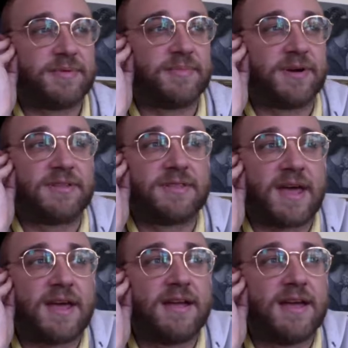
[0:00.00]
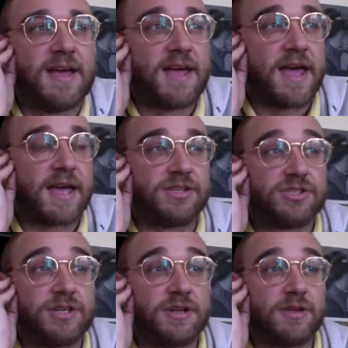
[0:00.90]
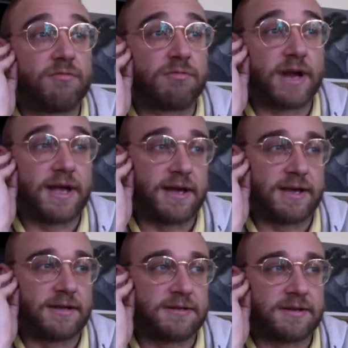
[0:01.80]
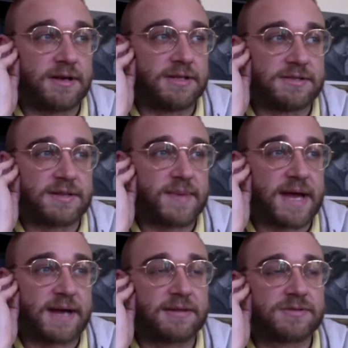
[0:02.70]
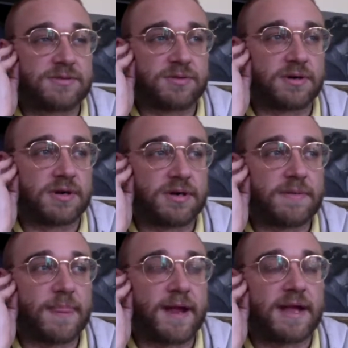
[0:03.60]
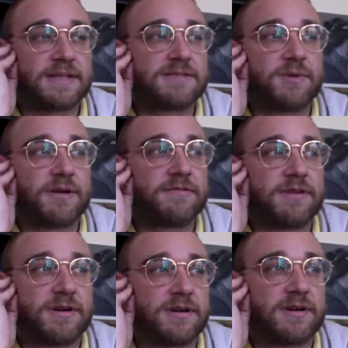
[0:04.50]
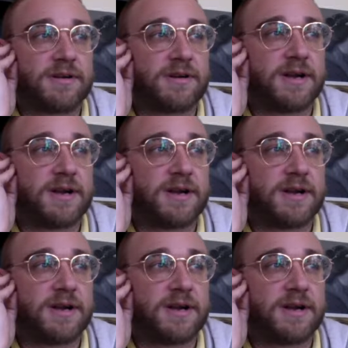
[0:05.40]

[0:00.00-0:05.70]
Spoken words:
birthday, and she ran into the back of the store. I asked one of her